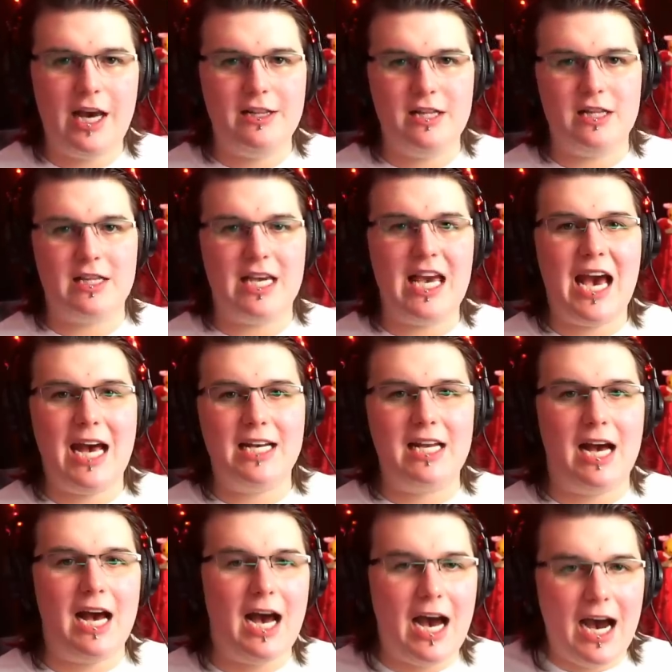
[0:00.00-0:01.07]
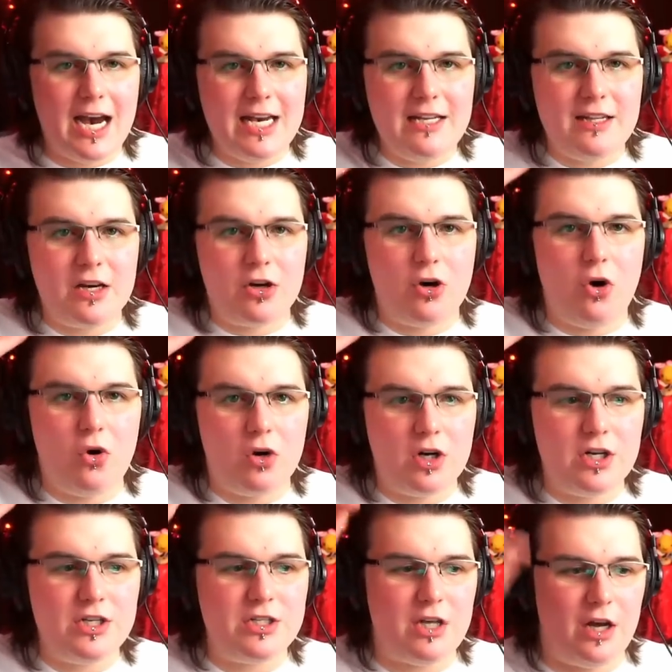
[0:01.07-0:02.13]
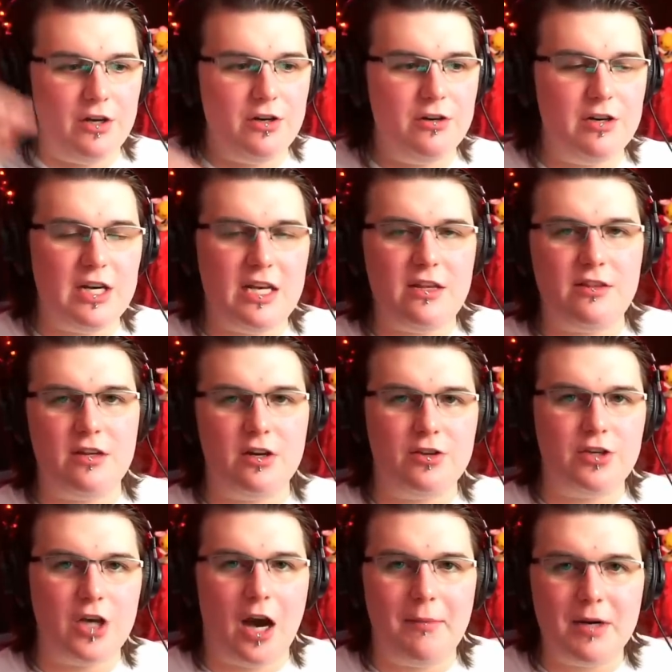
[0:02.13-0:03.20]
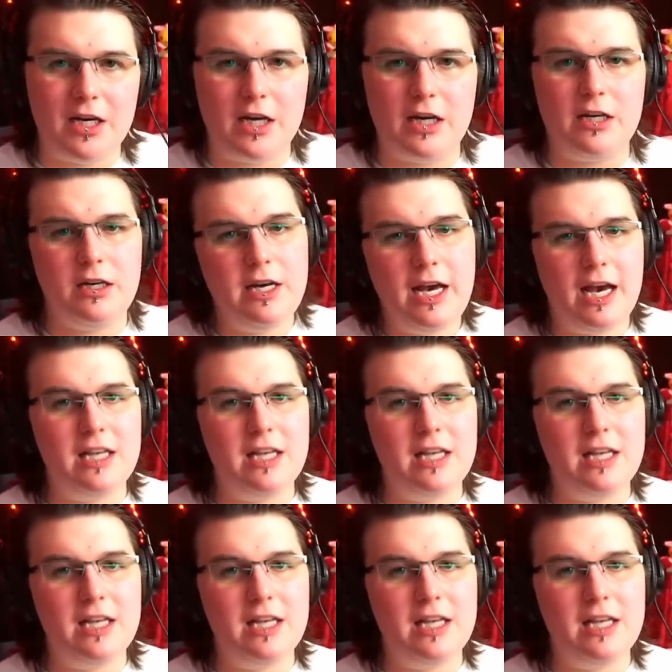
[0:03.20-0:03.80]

and that they had to hide their horns underneath their yarmulke.